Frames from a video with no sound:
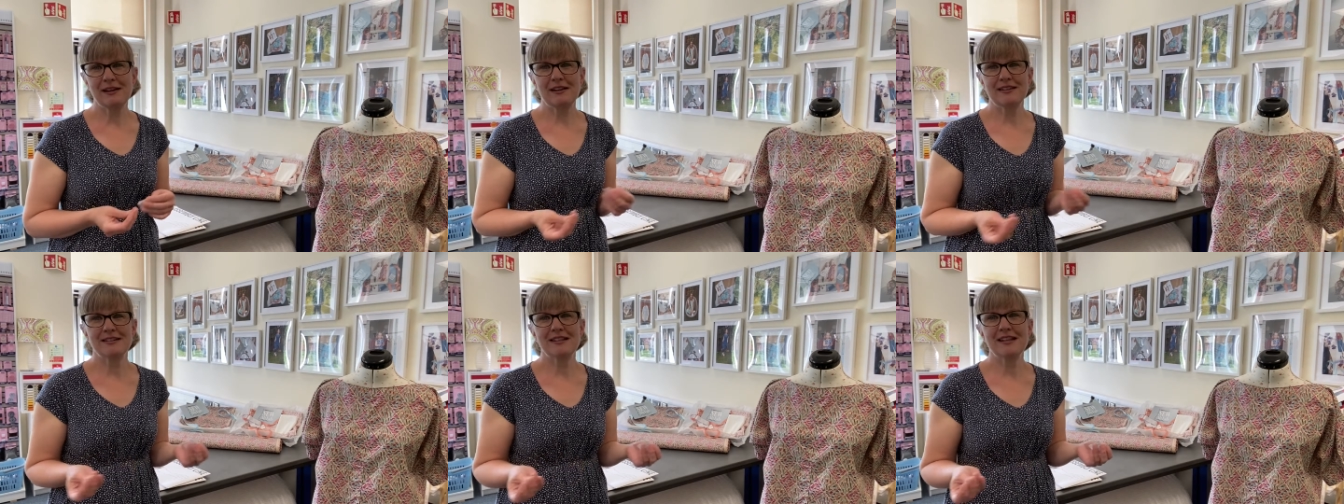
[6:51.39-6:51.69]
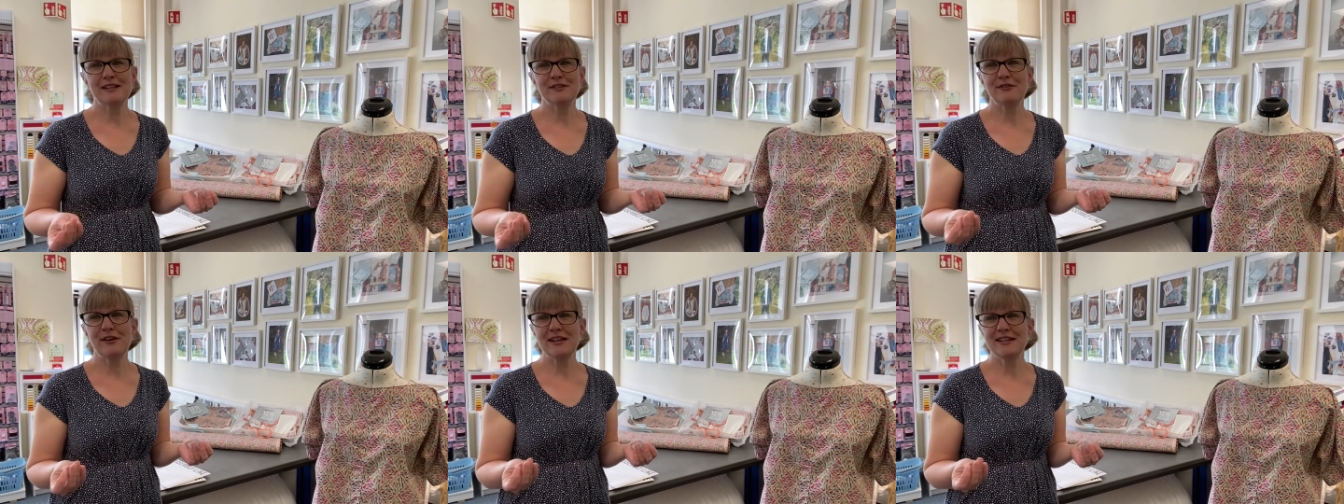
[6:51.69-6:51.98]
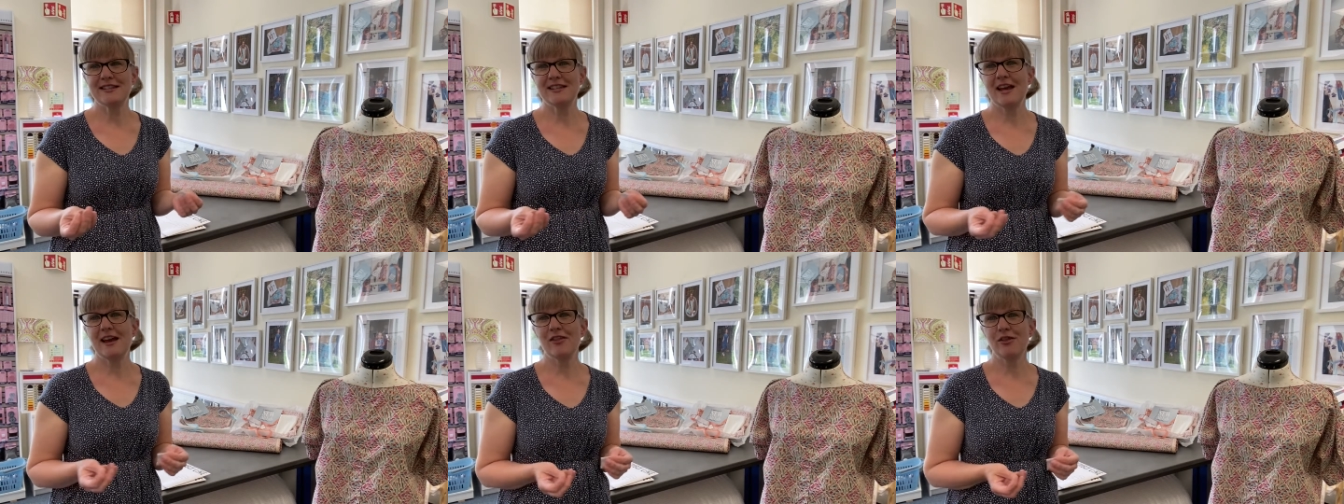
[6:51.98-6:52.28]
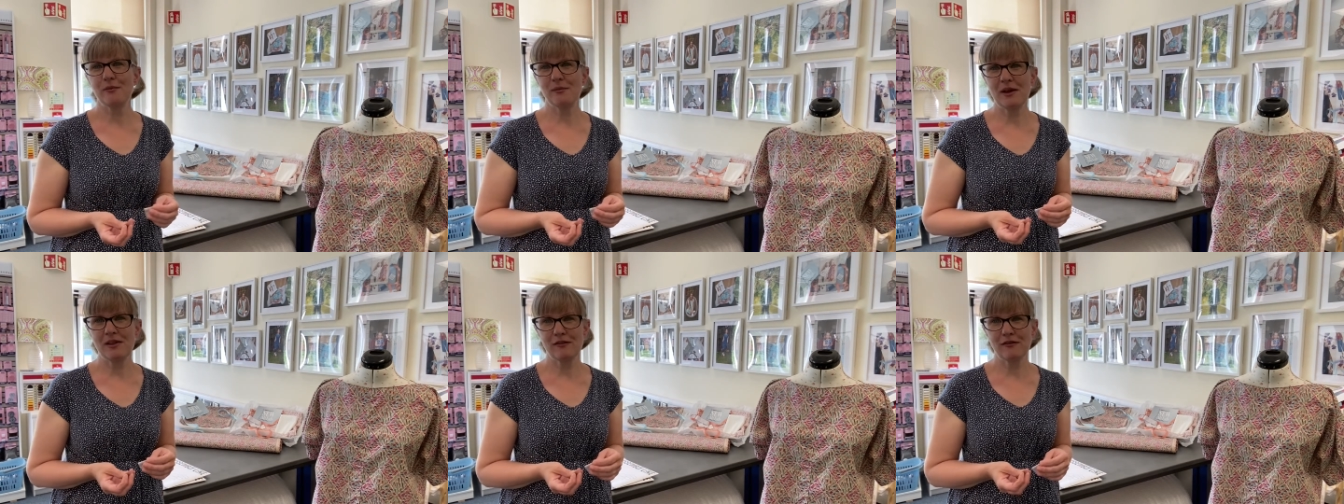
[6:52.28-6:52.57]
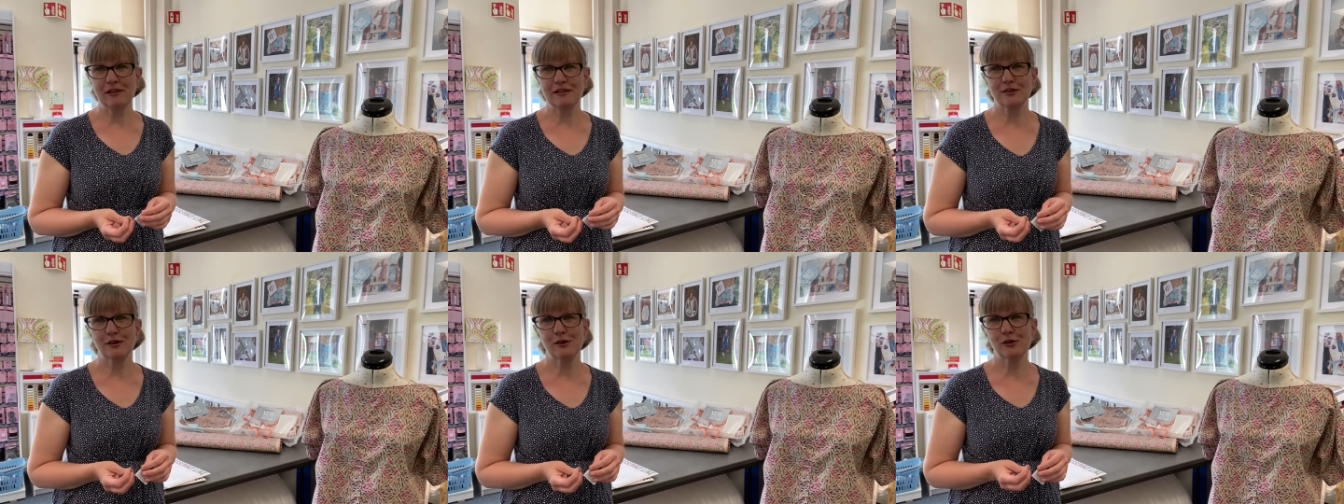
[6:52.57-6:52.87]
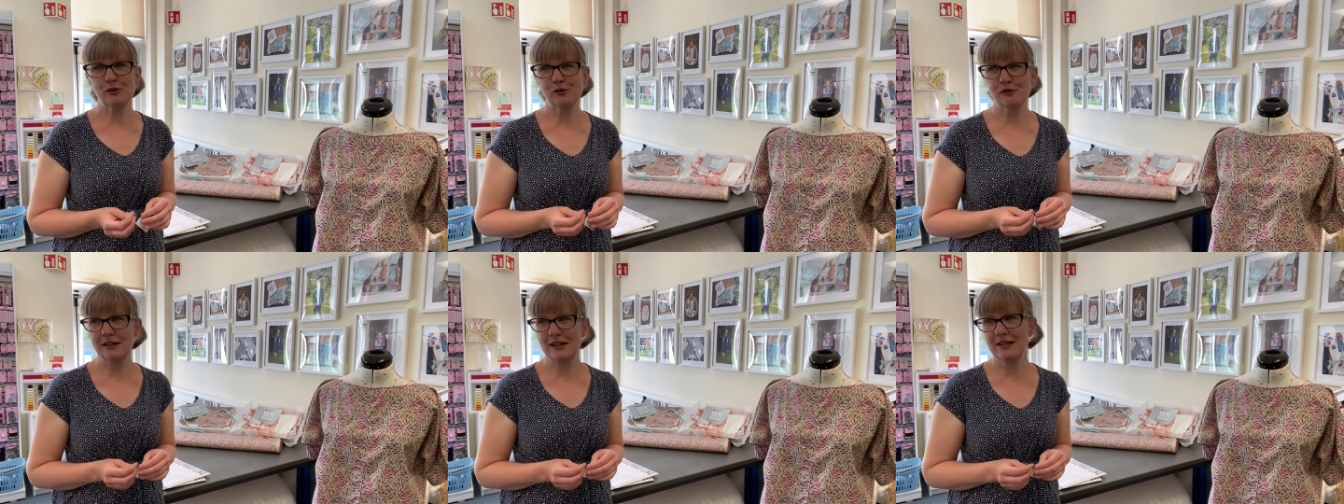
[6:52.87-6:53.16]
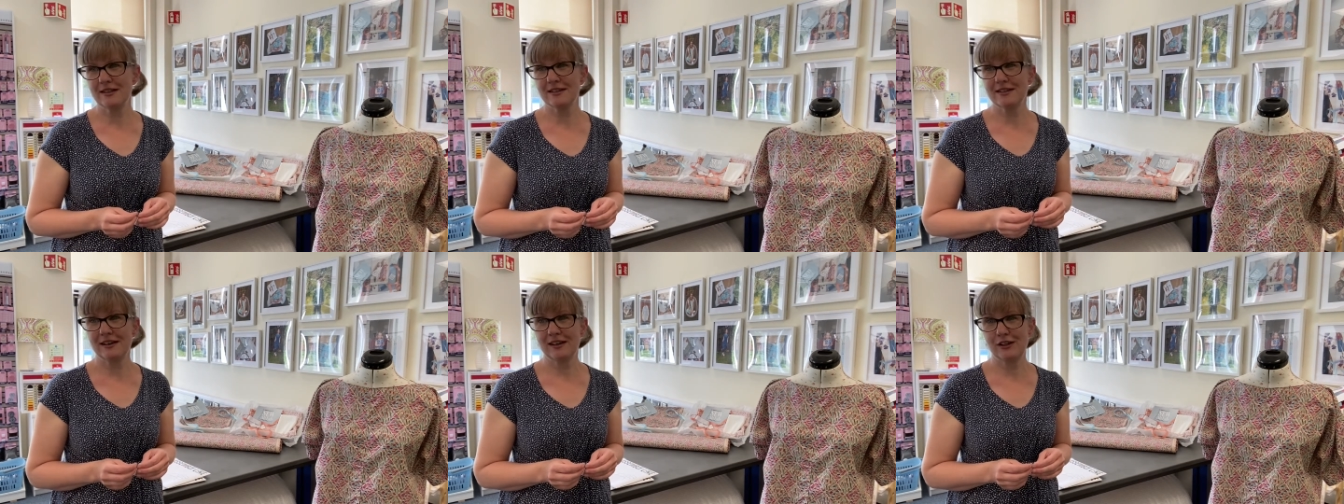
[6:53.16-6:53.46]
because let's face it, the weather is
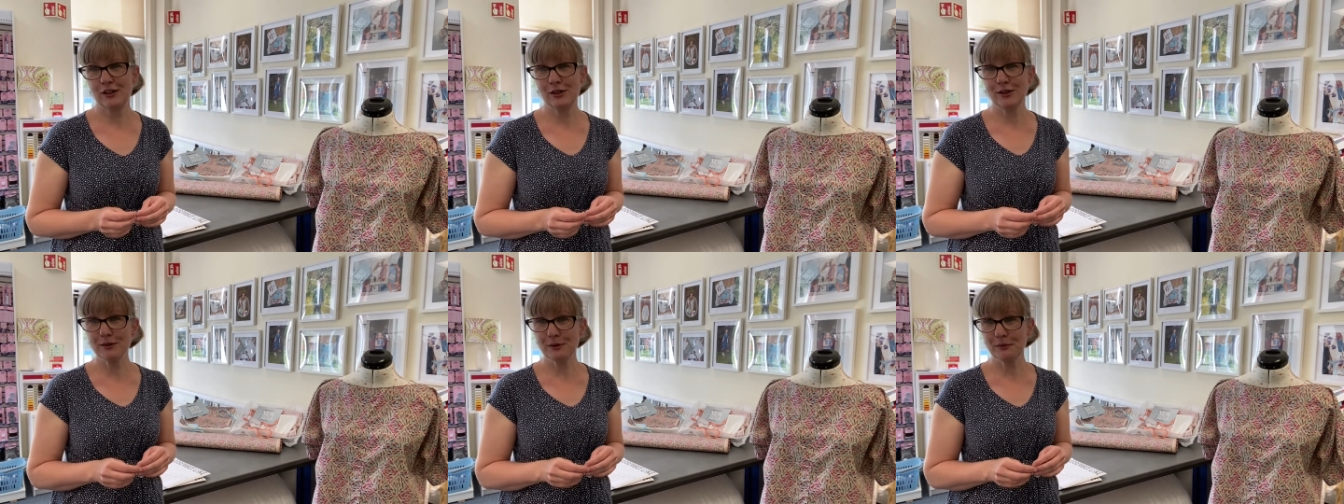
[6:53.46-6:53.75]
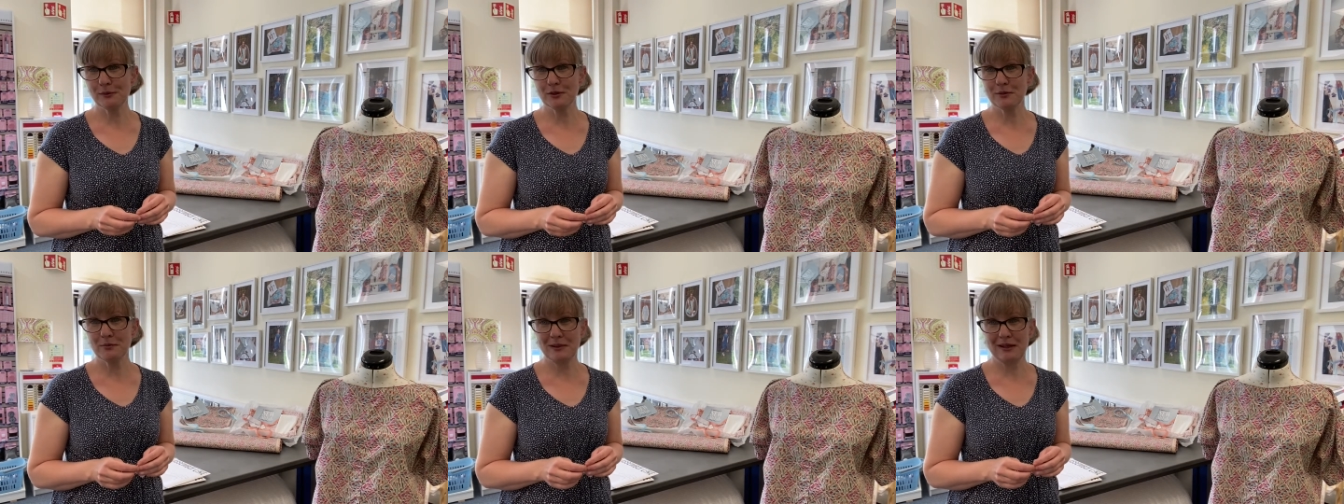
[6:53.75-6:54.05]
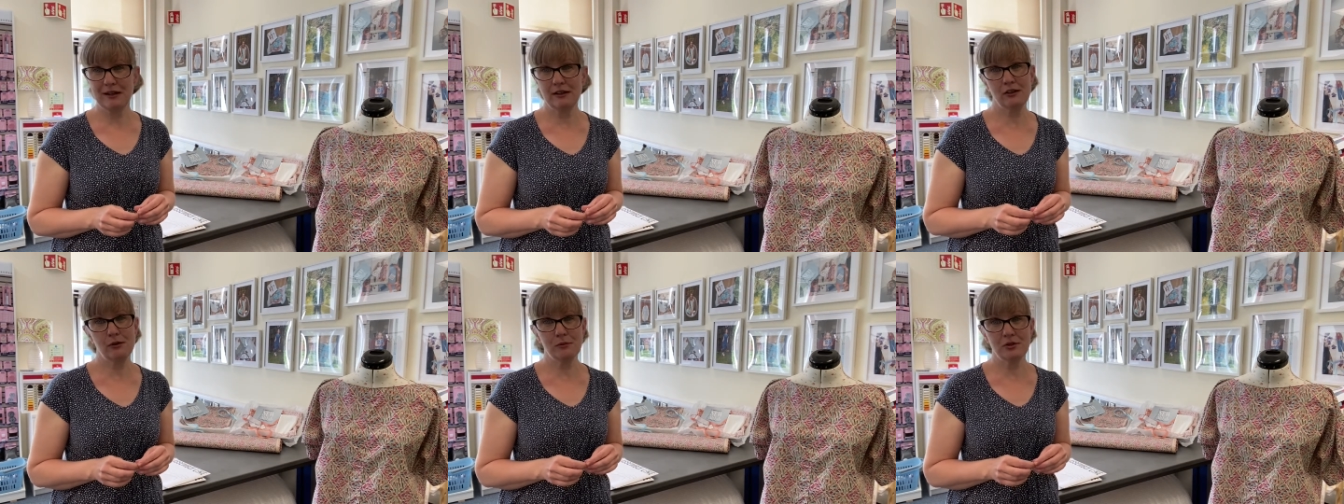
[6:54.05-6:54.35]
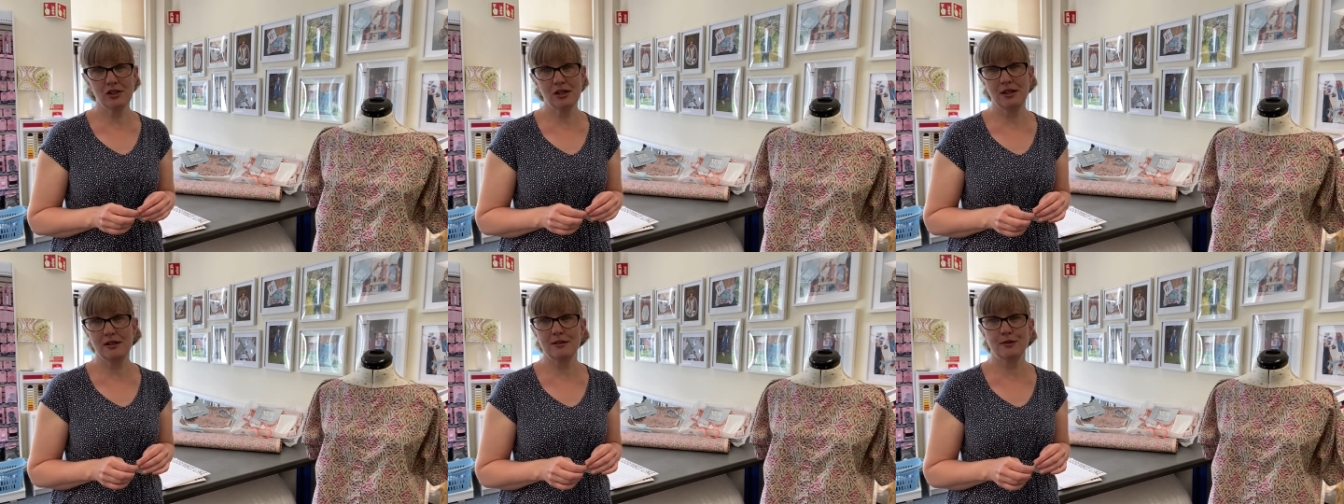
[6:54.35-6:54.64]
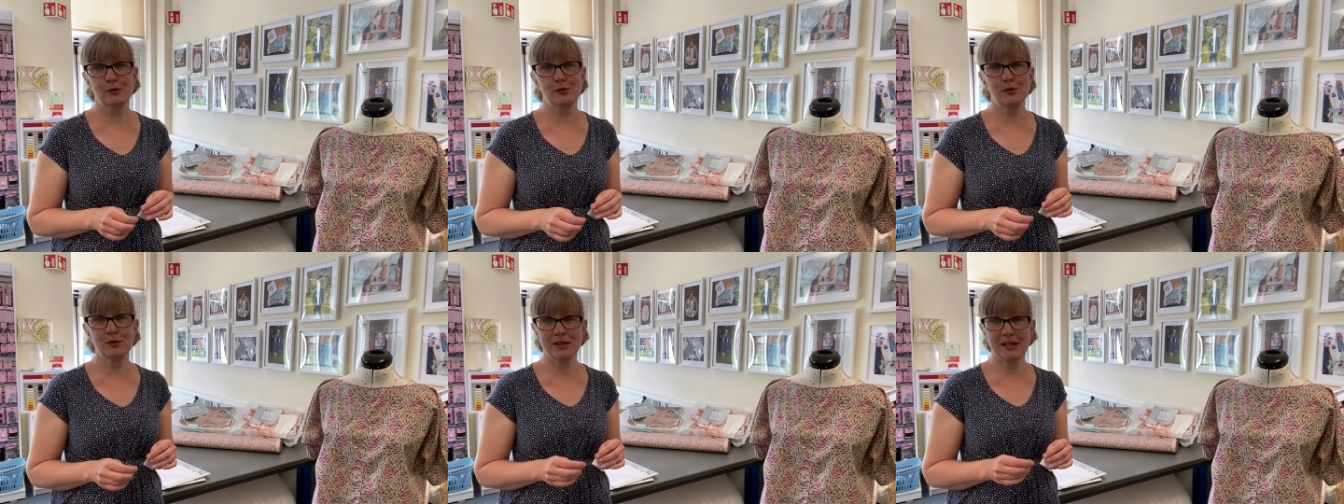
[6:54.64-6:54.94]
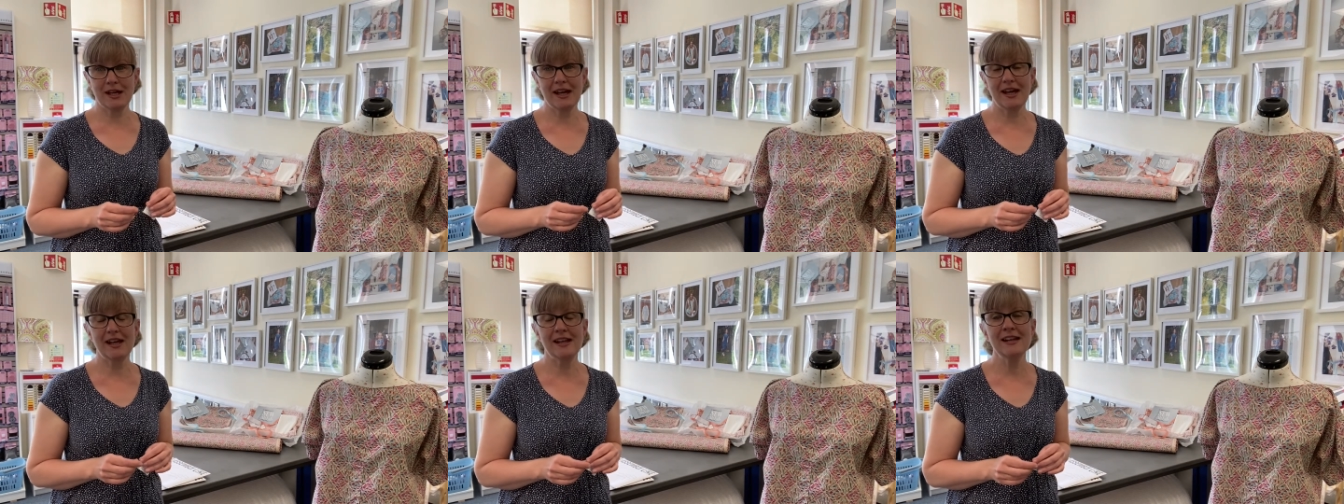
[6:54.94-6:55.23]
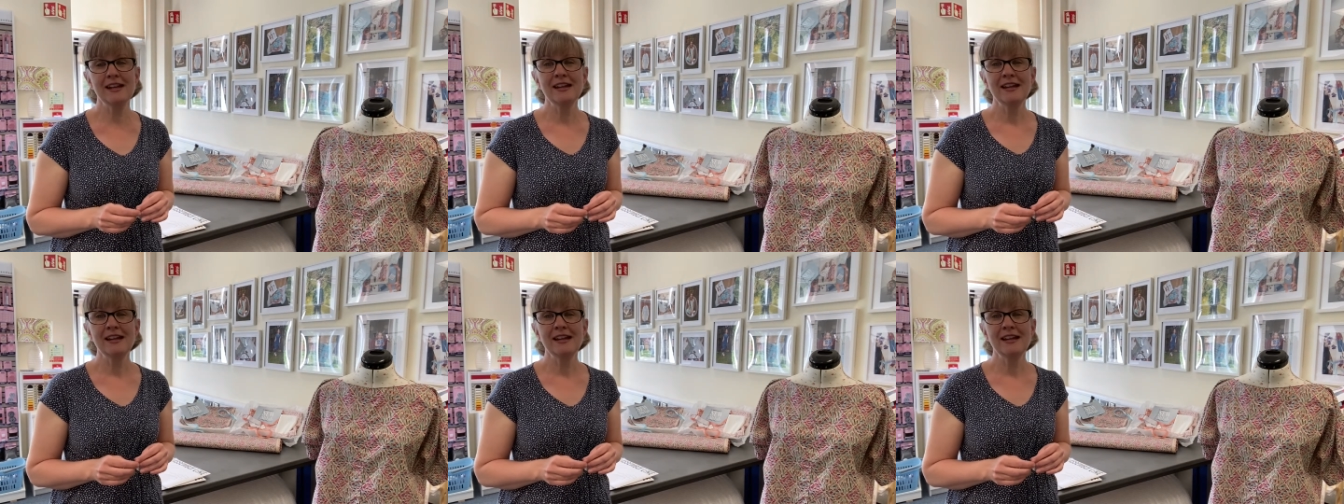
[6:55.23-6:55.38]
glorious and you don't want to be at your machines all day.